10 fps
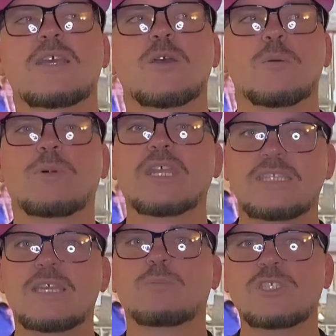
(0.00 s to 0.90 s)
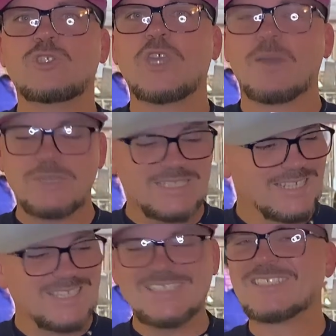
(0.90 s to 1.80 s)
But at the end, when he's jamming,
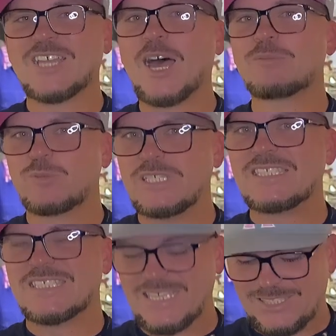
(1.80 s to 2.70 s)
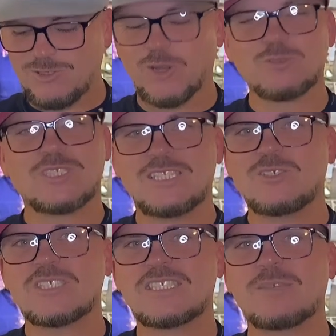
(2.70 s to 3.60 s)
he stops. When he sings, you
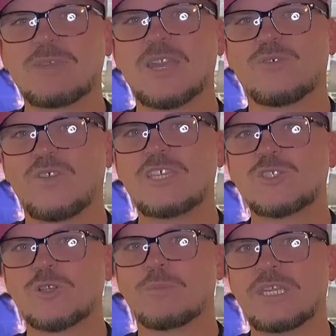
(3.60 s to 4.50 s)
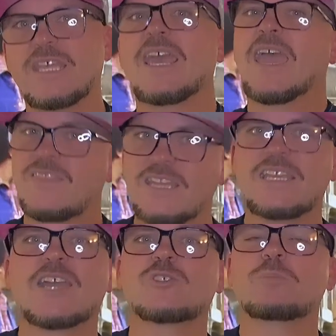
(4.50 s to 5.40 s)
just see him kind of fake strum it. And then he
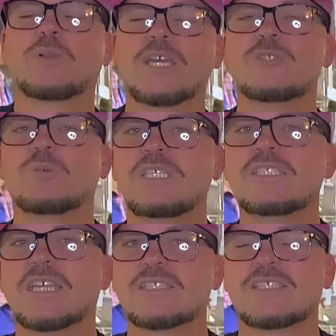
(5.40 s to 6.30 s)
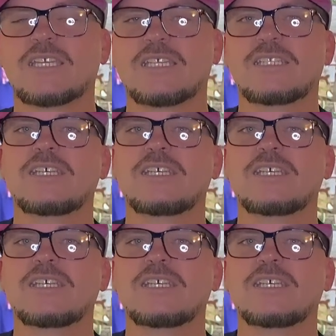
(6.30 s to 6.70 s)
actually plays when he's not singing.